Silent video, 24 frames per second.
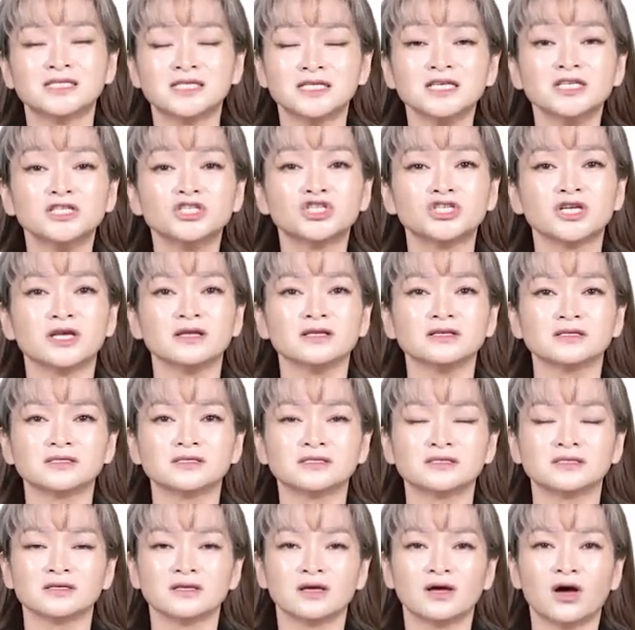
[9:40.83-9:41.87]

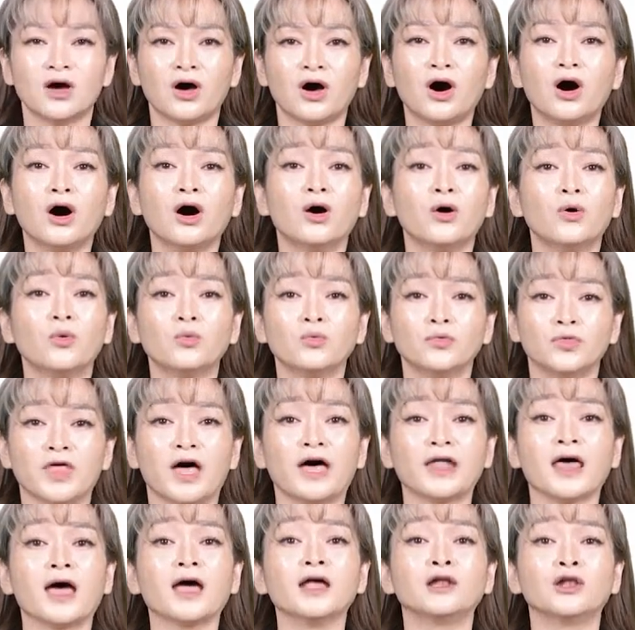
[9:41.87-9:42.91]
teachings
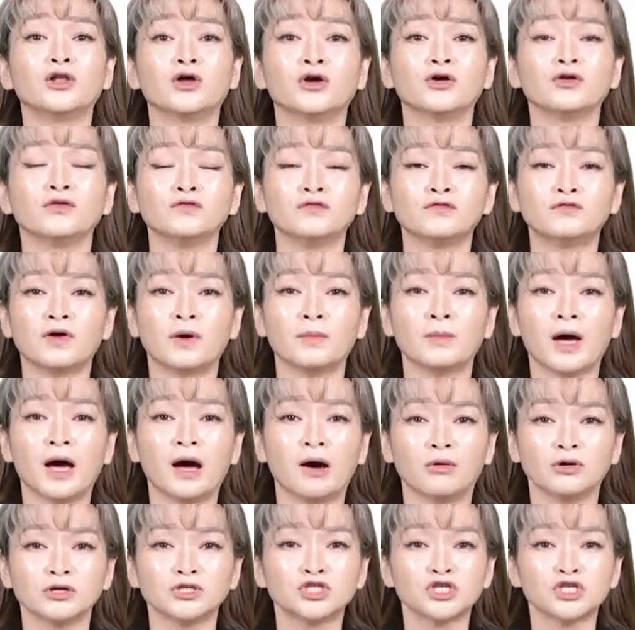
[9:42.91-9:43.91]
that I learned from our